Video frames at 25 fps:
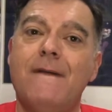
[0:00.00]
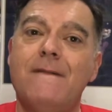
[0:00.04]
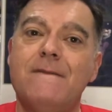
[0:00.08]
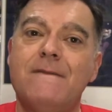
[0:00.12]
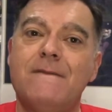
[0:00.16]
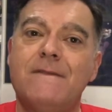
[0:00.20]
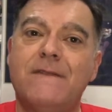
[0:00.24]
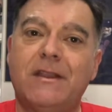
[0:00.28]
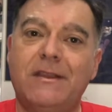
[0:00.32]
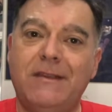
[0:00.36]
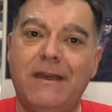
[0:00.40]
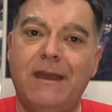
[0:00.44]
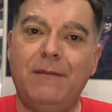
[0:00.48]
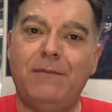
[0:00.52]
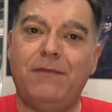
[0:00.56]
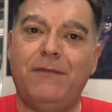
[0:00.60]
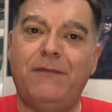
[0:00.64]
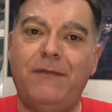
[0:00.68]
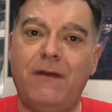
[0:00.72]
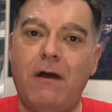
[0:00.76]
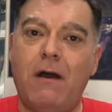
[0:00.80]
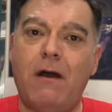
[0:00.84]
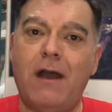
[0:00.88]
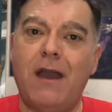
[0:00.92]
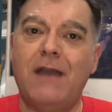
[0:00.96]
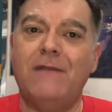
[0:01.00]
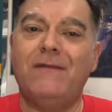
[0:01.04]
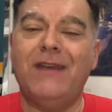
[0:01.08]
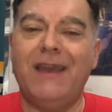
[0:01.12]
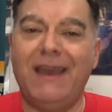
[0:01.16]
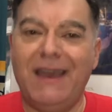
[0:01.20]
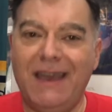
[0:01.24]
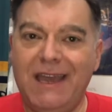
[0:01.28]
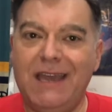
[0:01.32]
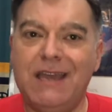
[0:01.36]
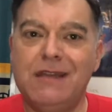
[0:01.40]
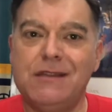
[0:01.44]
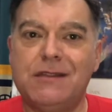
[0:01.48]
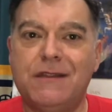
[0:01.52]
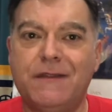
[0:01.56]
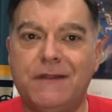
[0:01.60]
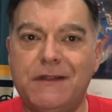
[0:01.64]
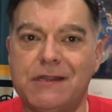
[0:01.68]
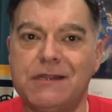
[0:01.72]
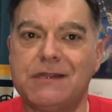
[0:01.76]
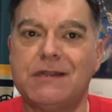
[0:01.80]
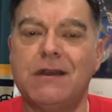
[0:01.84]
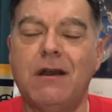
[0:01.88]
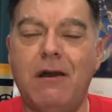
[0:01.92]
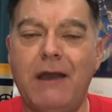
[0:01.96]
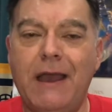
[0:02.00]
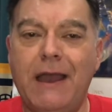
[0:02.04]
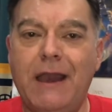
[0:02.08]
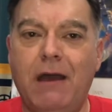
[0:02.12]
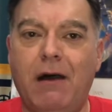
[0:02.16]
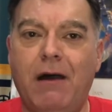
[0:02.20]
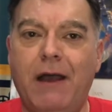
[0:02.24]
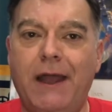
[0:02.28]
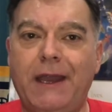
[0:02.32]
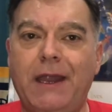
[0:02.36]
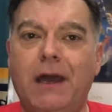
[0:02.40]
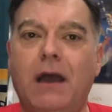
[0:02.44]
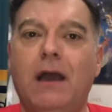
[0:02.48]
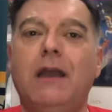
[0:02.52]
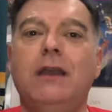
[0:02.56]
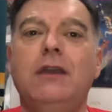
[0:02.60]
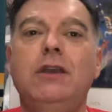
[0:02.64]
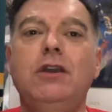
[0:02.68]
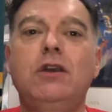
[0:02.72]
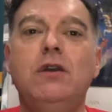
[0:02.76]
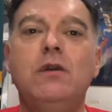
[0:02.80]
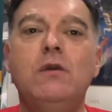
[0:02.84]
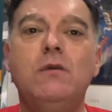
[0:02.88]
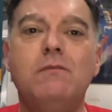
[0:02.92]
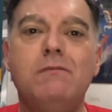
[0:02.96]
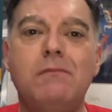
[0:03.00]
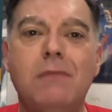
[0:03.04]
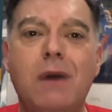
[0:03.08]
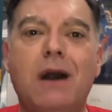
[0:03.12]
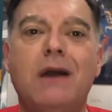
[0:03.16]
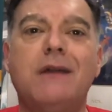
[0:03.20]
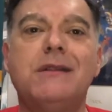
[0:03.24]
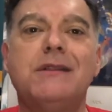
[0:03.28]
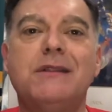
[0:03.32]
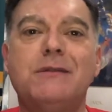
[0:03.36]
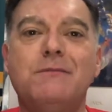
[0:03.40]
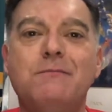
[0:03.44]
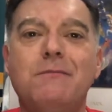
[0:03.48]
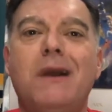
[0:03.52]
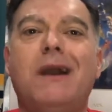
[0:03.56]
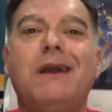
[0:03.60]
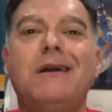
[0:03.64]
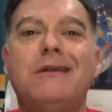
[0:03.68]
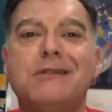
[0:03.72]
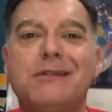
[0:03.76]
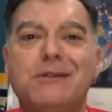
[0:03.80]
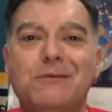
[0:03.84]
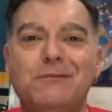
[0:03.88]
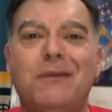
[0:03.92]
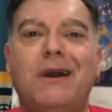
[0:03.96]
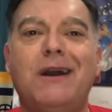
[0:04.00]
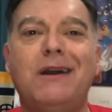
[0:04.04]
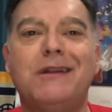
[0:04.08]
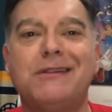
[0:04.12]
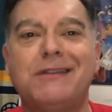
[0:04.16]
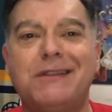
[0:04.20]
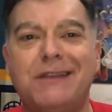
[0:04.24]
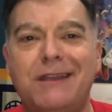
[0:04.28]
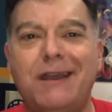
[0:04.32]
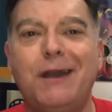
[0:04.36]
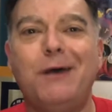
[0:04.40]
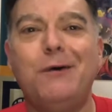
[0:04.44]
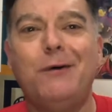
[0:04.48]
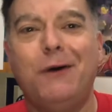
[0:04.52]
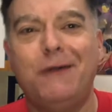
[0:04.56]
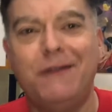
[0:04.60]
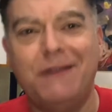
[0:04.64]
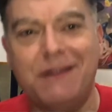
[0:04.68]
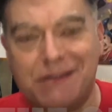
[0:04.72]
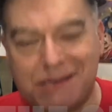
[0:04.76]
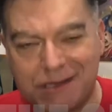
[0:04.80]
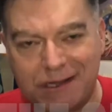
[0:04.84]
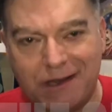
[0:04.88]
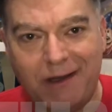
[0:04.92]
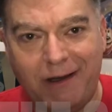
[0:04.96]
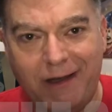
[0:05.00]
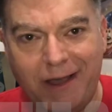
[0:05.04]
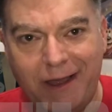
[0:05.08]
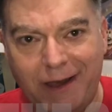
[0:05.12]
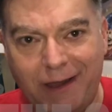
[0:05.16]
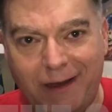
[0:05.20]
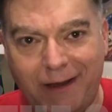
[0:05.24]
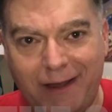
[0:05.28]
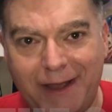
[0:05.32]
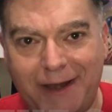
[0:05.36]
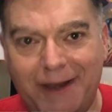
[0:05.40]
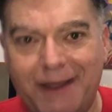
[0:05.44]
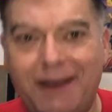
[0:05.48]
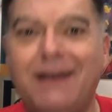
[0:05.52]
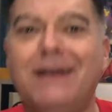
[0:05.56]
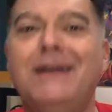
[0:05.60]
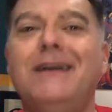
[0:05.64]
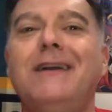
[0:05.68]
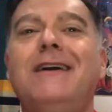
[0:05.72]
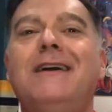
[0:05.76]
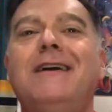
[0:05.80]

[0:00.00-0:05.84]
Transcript: Tip 5 is the Skyliner. You must go on the Skyliner.